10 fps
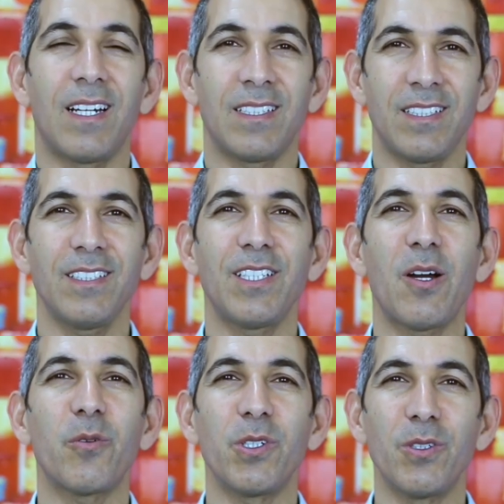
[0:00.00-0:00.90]
Until
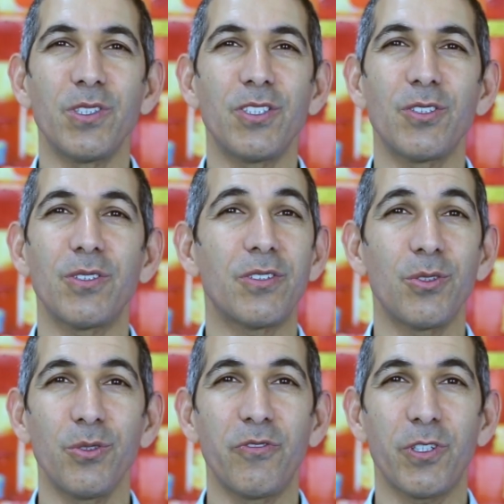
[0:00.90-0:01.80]
now, we only saw
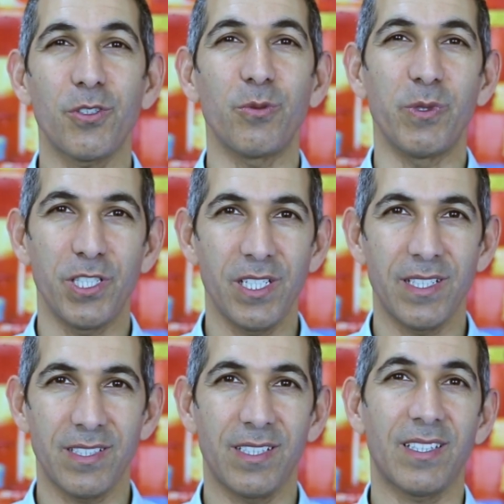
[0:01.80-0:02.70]
two virtual
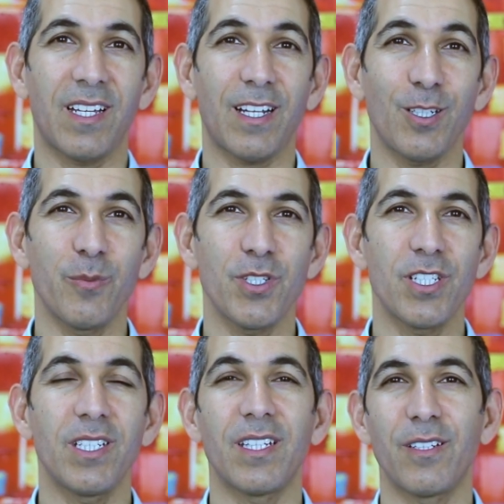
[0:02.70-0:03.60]
machines, the attacker
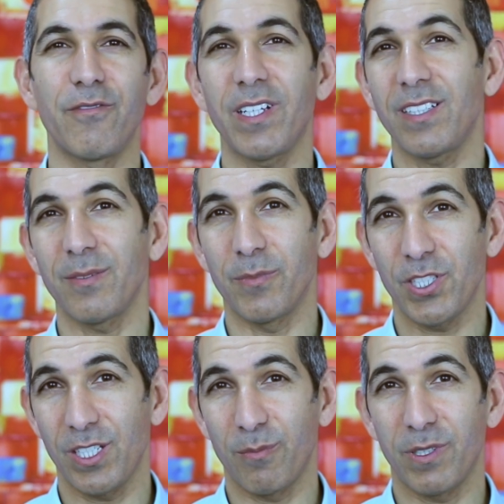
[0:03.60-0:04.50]
machine and the victim
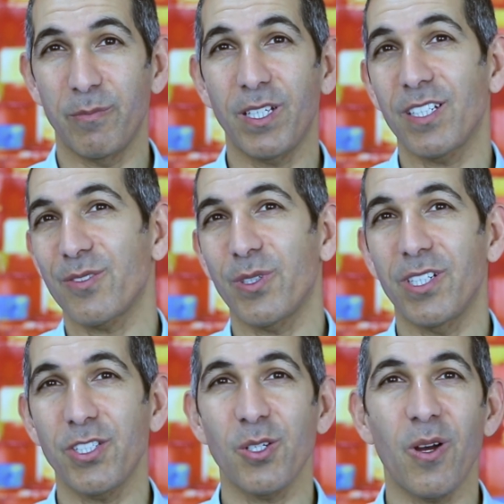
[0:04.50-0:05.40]
machine, but because we're going
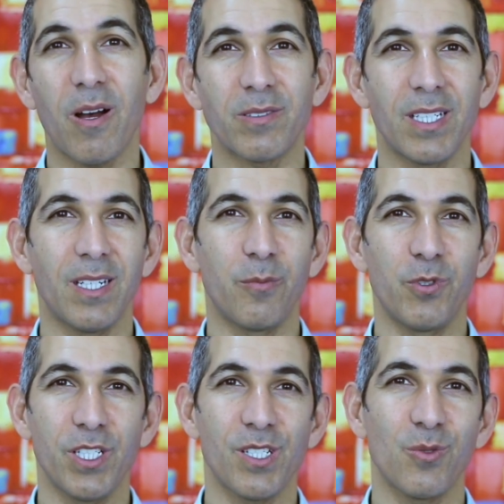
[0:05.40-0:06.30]
to show how data breaches